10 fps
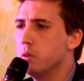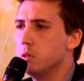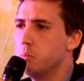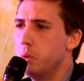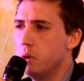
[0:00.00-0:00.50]

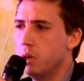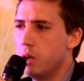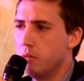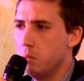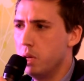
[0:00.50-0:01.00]
people
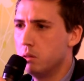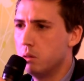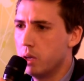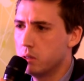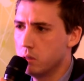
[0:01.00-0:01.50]
need
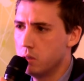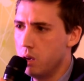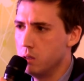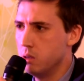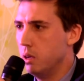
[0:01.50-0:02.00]
confidence in
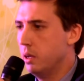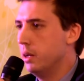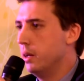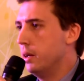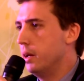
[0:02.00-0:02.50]
the
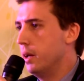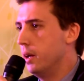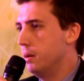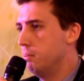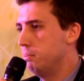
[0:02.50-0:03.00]
system for that to
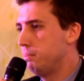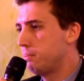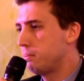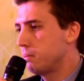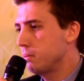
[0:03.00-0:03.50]
work. So
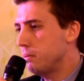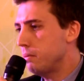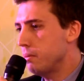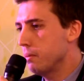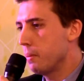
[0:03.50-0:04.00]
once you
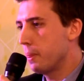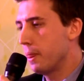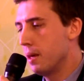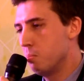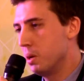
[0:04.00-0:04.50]
undermine one
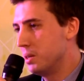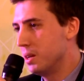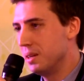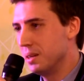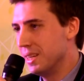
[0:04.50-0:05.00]
pillar of
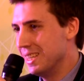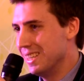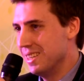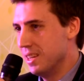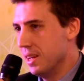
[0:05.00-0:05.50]
that
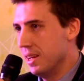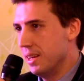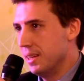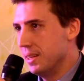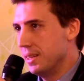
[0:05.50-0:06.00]
system, then
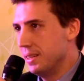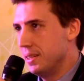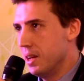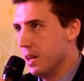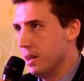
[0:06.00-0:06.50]

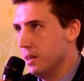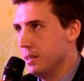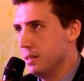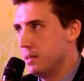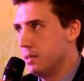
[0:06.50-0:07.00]

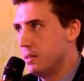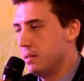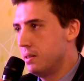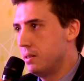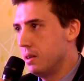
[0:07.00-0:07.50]

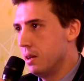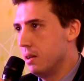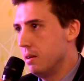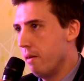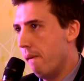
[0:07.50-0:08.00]
I believe
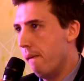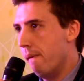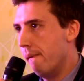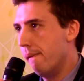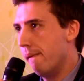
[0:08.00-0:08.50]
that it creates
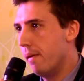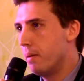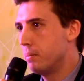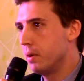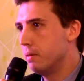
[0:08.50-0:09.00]
this
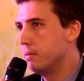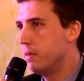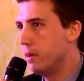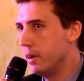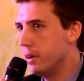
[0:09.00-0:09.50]
propensity
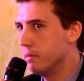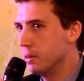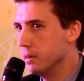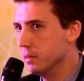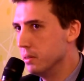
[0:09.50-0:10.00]
for
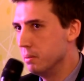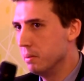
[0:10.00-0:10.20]
abuse.